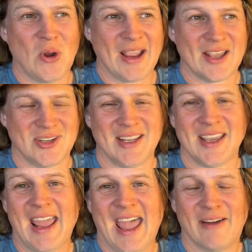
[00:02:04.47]
I guess it can
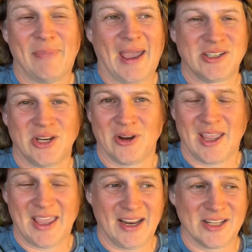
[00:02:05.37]
have
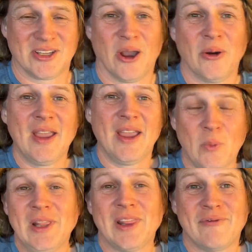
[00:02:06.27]
bacteria in it. So
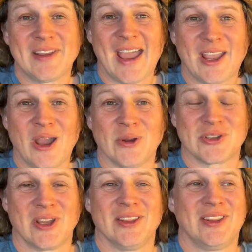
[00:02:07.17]
we love the
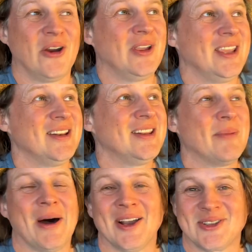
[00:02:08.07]
geckos. They're eating the
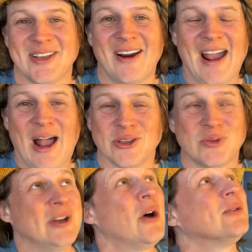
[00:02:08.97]
bugs in our house.
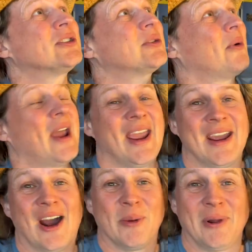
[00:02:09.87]
We don't spray
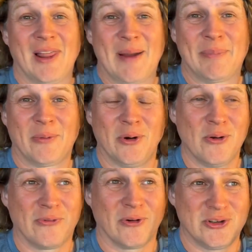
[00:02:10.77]
our palapa
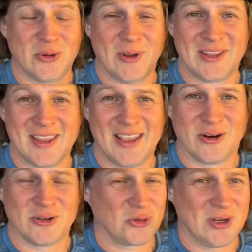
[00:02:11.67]
roof or do anything
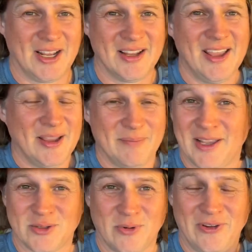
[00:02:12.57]
or treat it
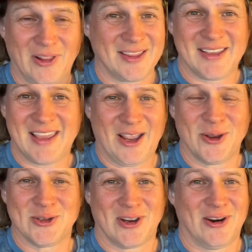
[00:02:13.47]
because we feel like the
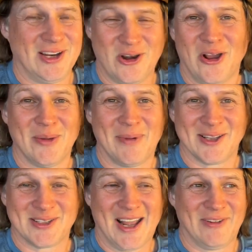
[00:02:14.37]
geckos are eating all the
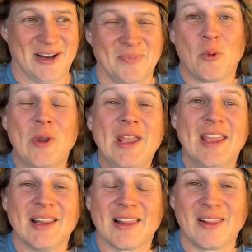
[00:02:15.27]
bugs out of it.
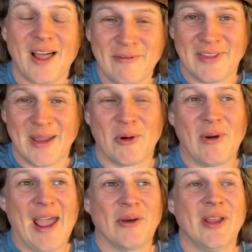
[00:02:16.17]
We love them
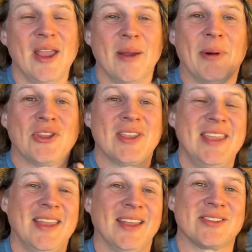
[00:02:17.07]
around. But the
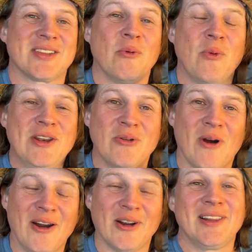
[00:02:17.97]
key is when you
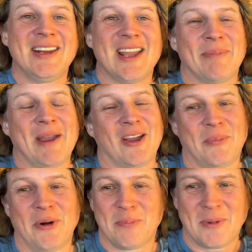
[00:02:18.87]
are cleaning up gecko
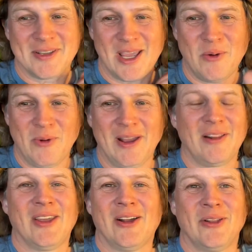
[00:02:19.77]
poop, because
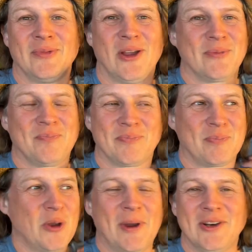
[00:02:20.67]
they'll
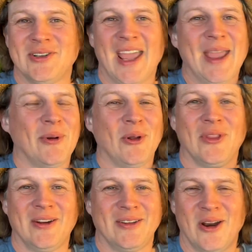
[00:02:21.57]
poop on your table.
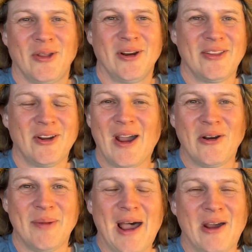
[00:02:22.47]
They're out
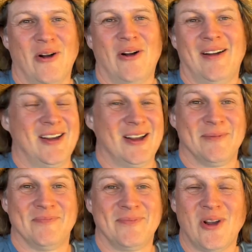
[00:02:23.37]
and about
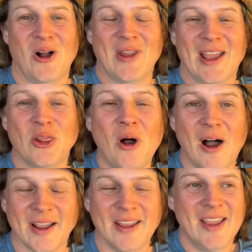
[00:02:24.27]
all night
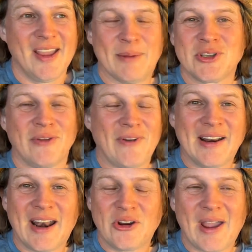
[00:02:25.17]
long. So you'll find
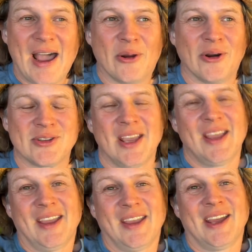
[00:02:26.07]
it on your counters.
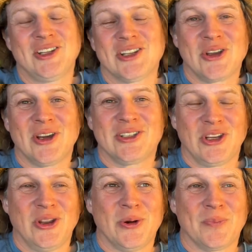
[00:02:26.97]
It's just good
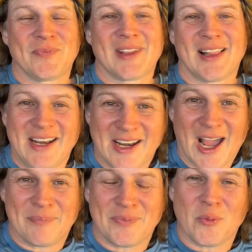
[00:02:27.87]
to clean it
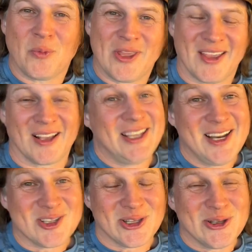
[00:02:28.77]
up with a
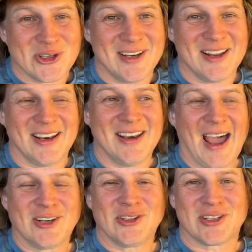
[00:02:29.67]
cleaning solution,
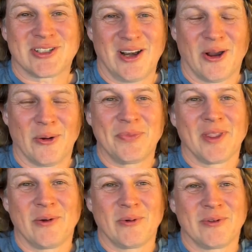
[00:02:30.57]
not just, you know,
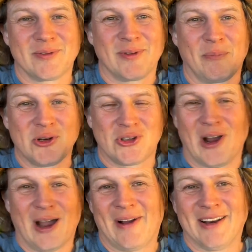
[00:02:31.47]
push it
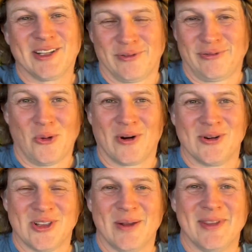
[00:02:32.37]
off onto the floor or
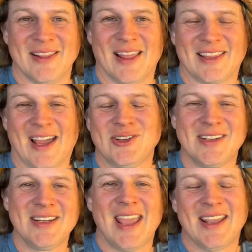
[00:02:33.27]
something like that, just
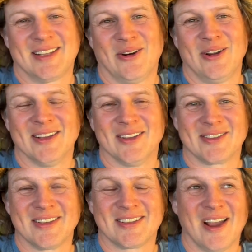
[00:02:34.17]
in case there
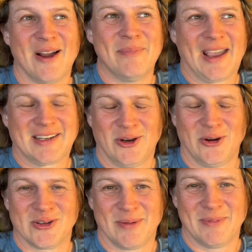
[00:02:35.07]
is some
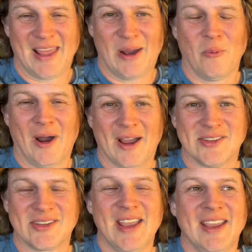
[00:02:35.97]
bacteria or something that
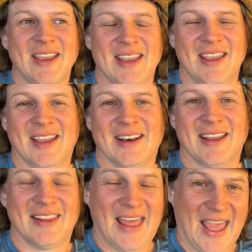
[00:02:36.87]
was in
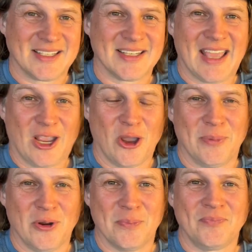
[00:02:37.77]
that gecko
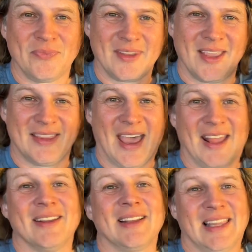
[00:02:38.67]
poop. Get
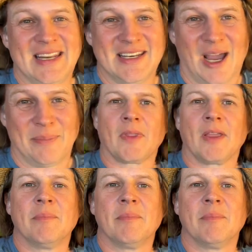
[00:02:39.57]
that cleaned up.